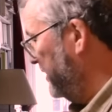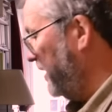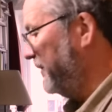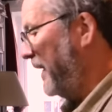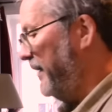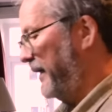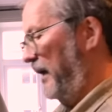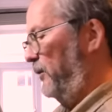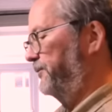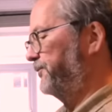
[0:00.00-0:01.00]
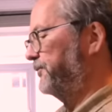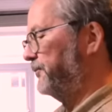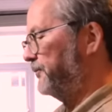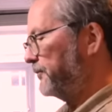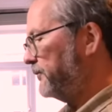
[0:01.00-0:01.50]
So there you go.
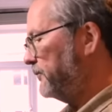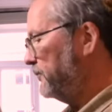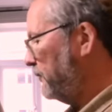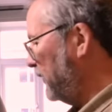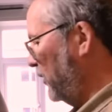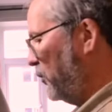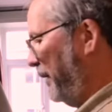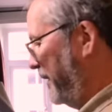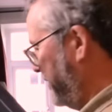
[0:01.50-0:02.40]
A quick